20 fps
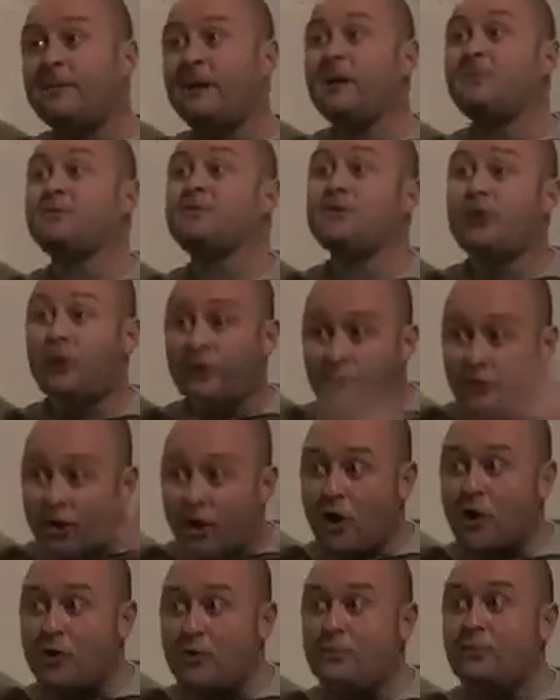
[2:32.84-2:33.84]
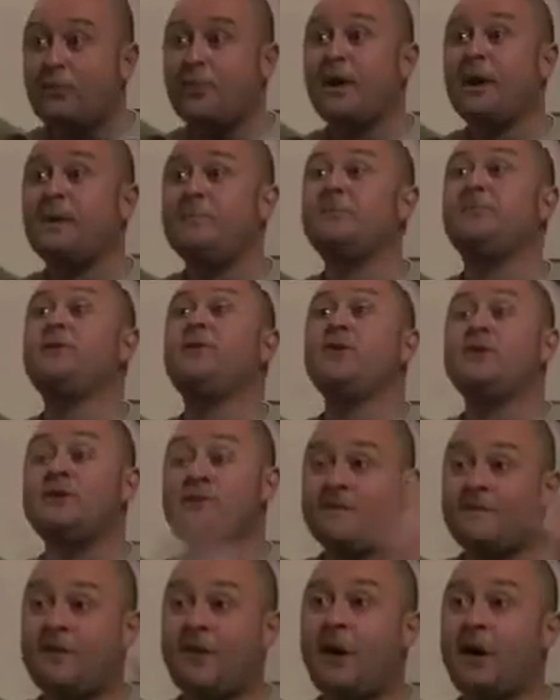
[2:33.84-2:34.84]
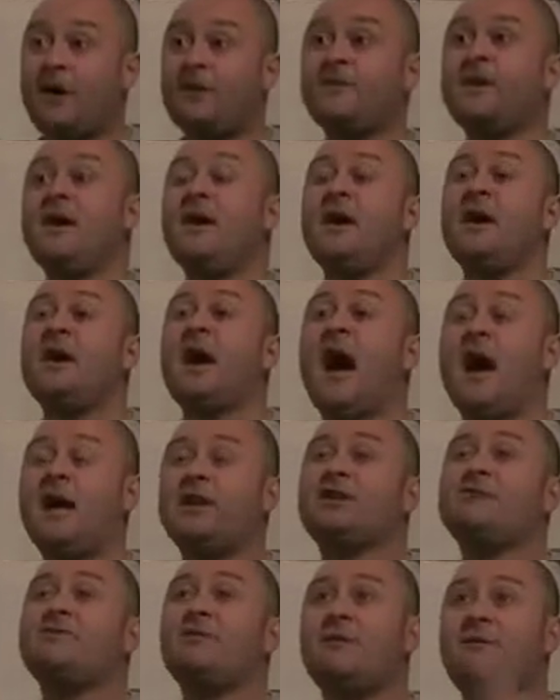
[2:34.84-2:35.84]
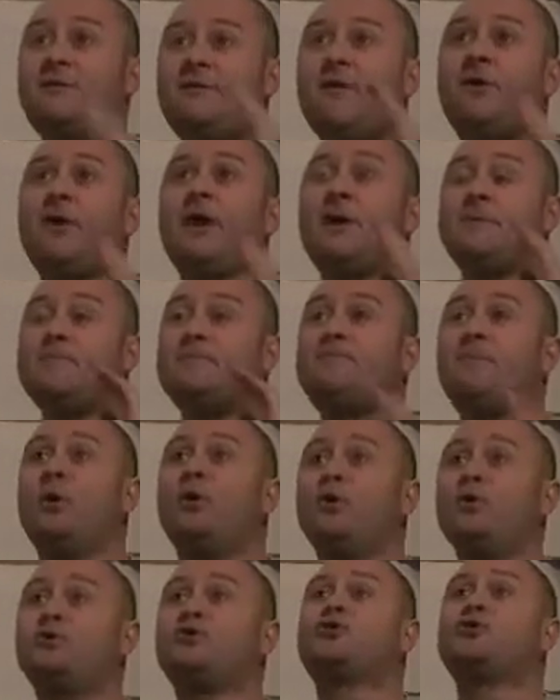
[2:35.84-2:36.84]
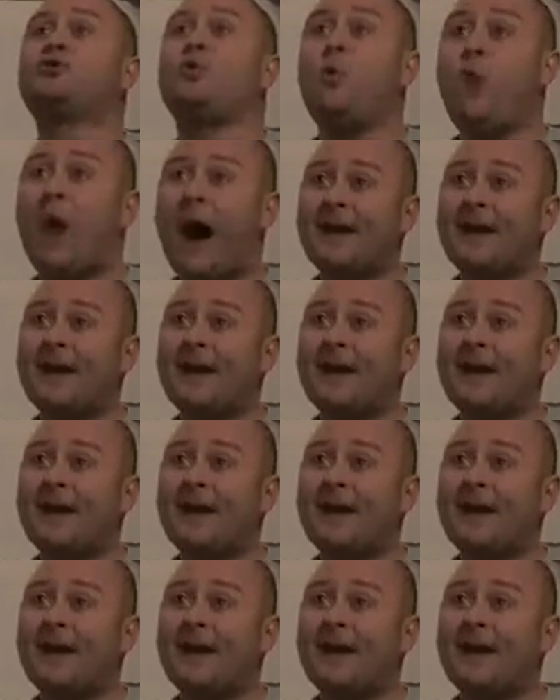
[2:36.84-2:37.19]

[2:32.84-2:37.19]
my name's Jonathan Hope, I'm 35, and you're a f***ing bald